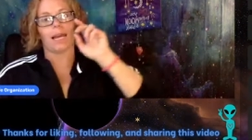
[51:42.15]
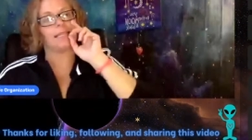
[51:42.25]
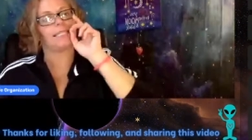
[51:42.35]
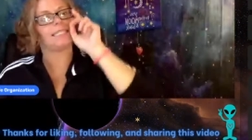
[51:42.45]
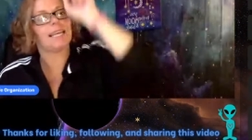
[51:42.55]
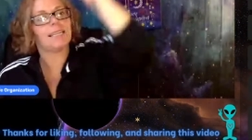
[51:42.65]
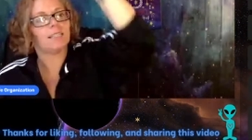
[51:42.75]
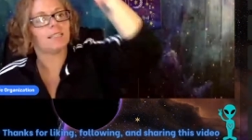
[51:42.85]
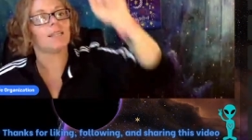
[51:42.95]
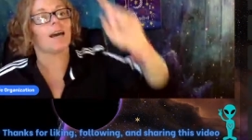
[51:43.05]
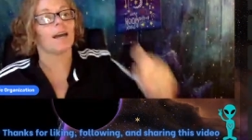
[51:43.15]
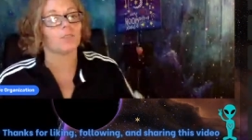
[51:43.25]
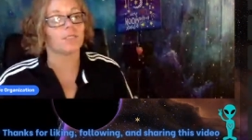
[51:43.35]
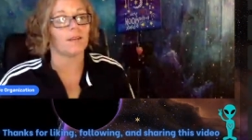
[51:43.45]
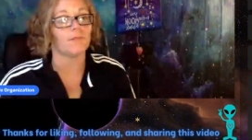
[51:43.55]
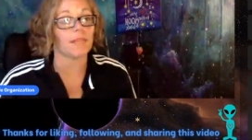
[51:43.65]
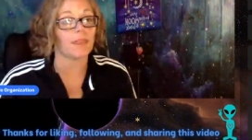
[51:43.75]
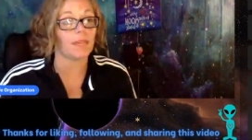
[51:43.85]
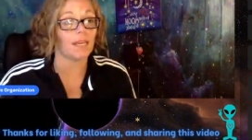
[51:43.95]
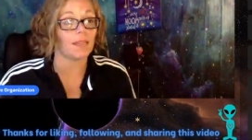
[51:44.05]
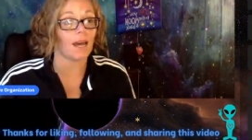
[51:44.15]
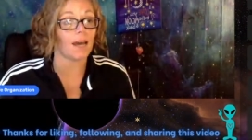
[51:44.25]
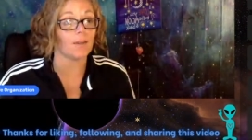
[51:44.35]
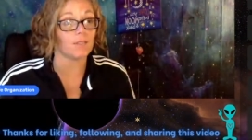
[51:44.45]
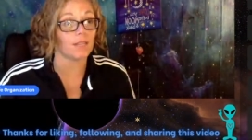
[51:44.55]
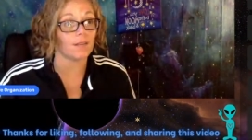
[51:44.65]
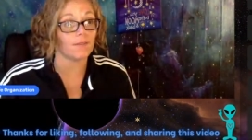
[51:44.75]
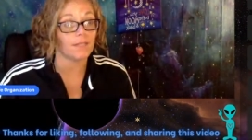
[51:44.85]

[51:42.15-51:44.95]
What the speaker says: and send it to the higher self, and thank the higher self.